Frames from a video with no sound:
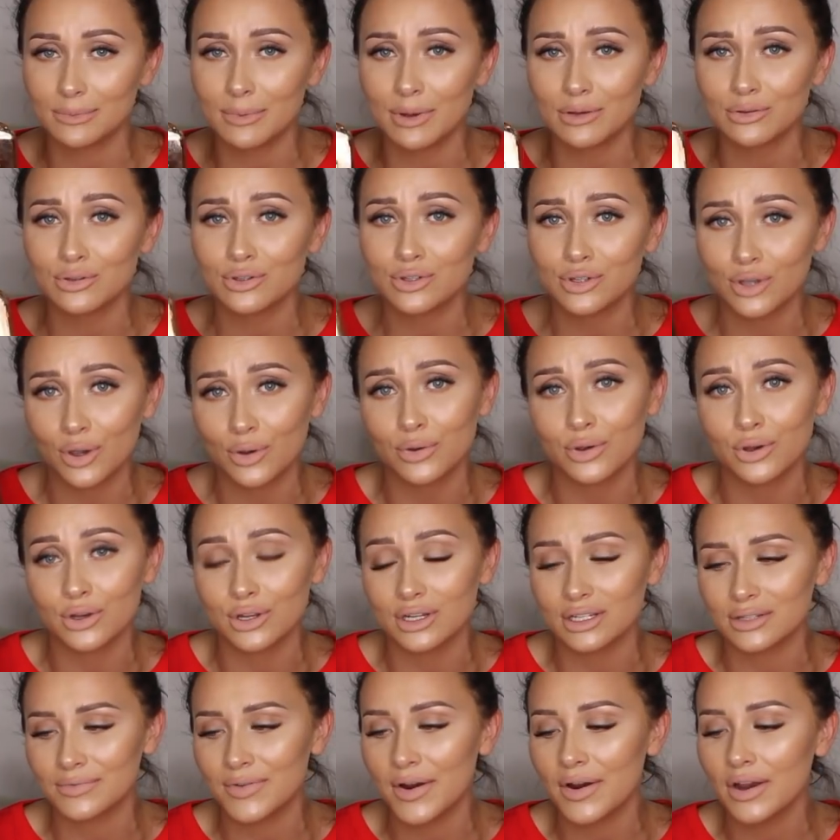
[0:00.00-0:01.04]
smells so good.
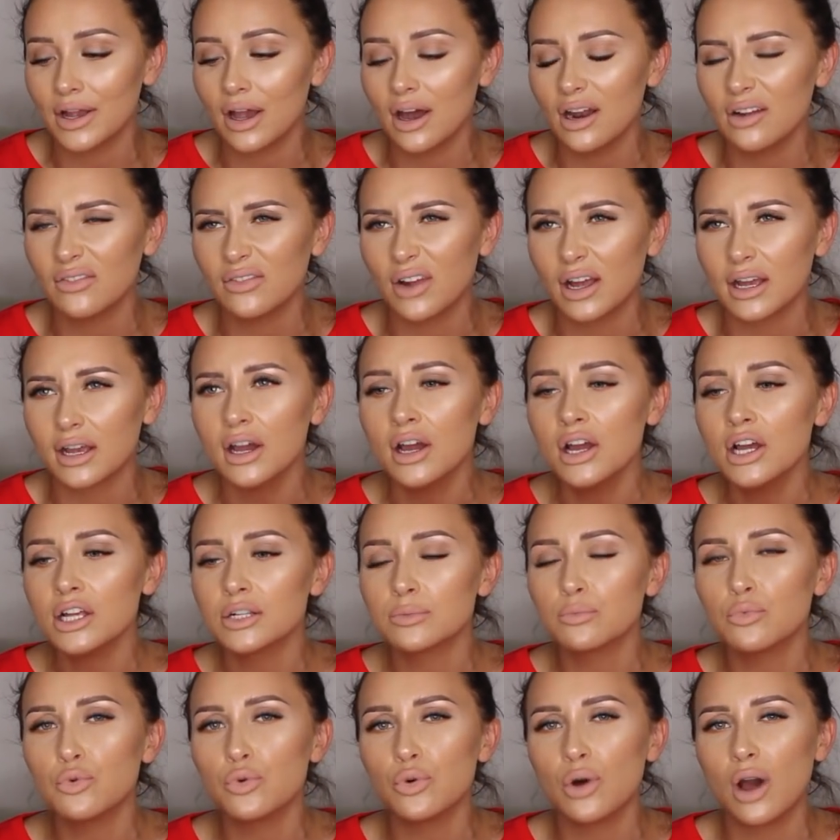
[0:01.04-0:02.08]
It's very kind of like,
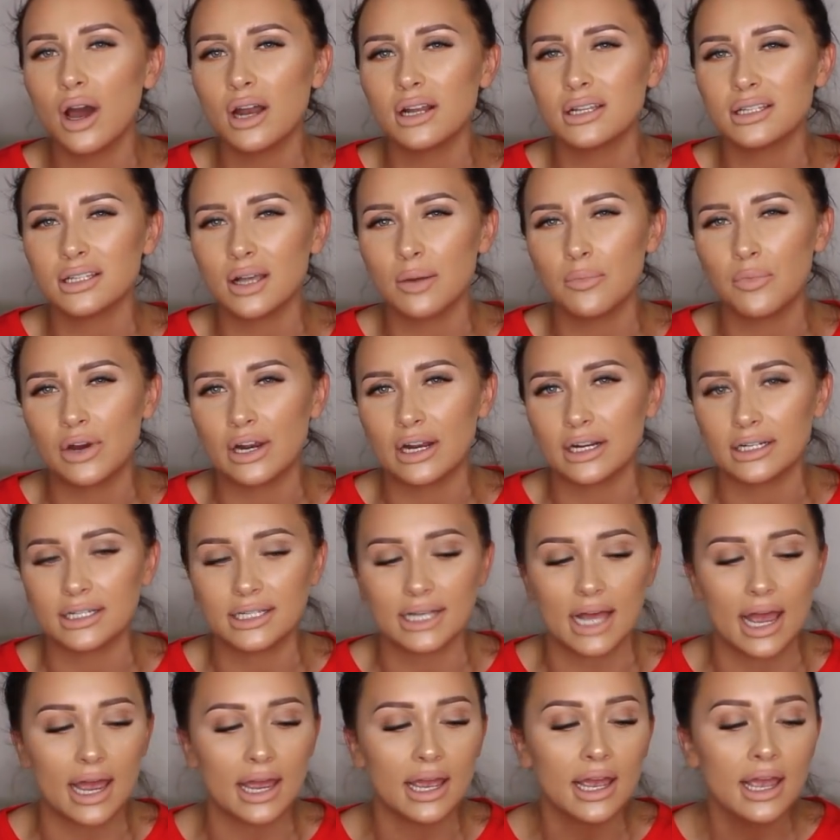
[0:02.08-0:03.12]
it's more kind of summery, I'd
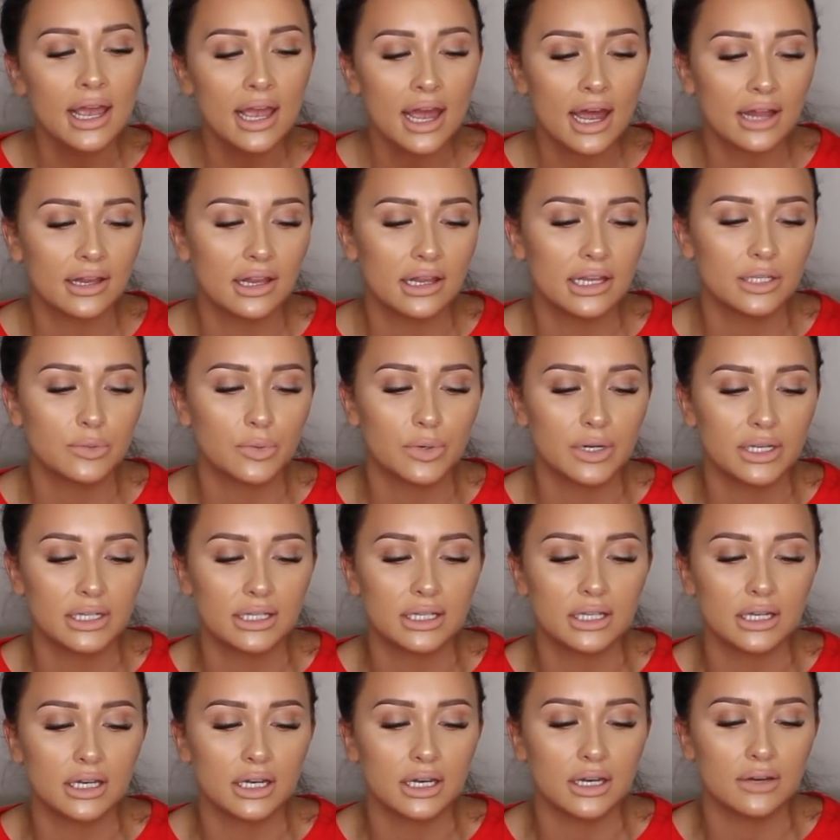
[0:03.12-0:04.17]
say. And then this one is
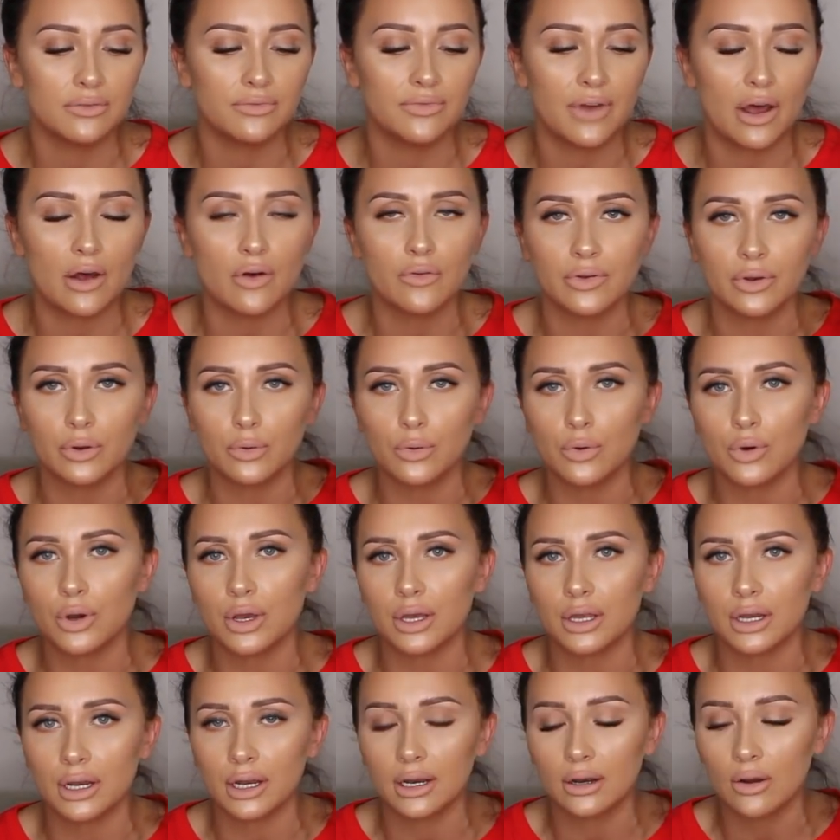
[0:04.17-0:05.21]
the Velvet
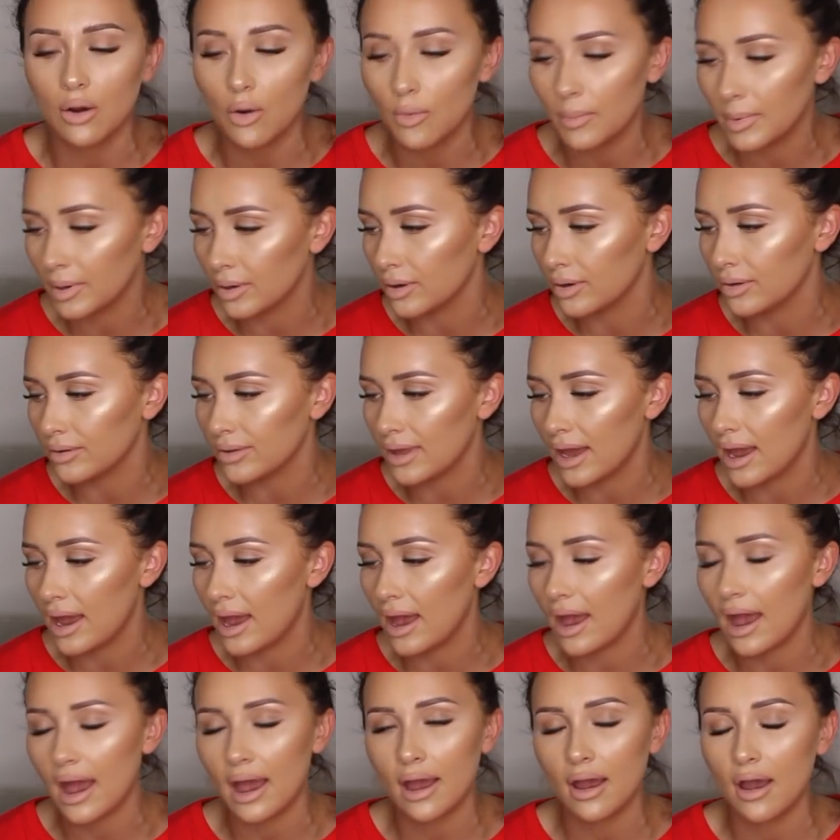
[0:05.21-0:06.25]
Orchid, and oh my god,
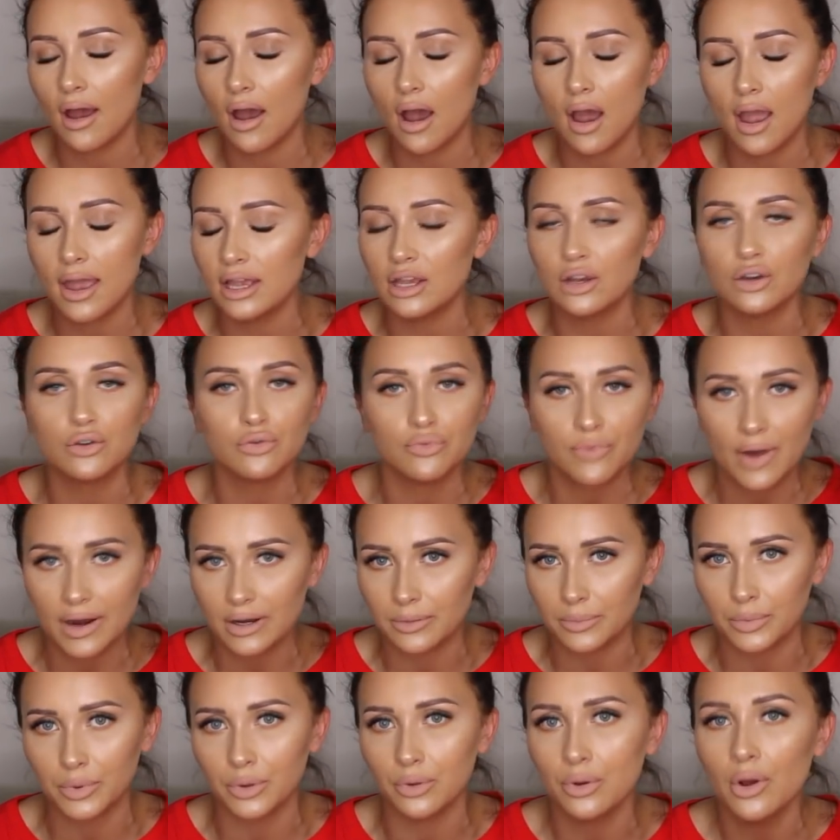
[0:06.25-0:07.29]
they're
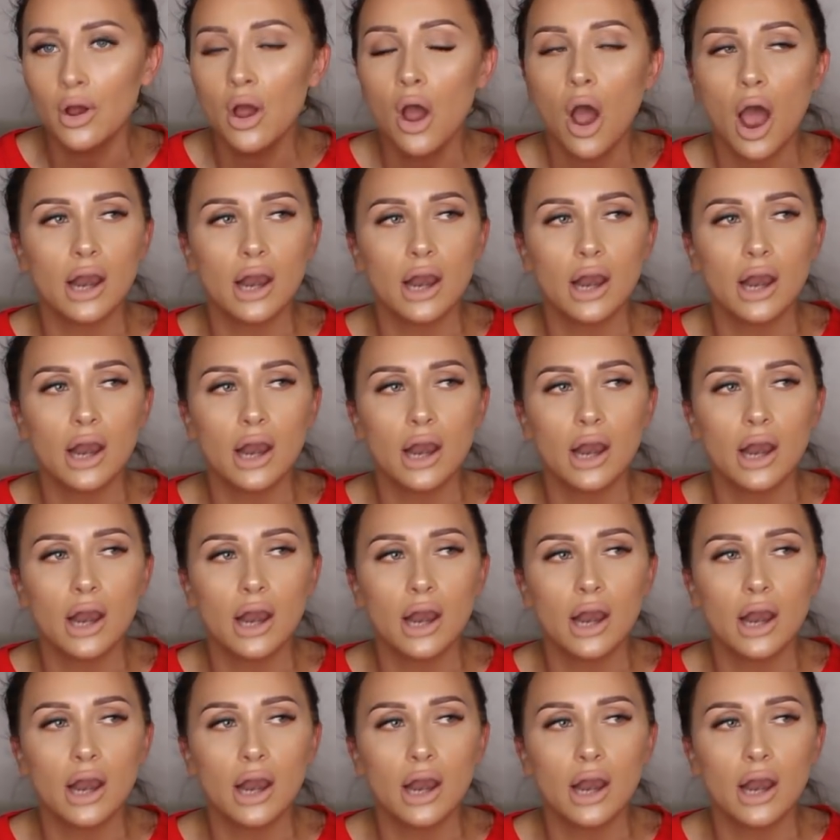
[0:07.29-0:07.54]
incredible.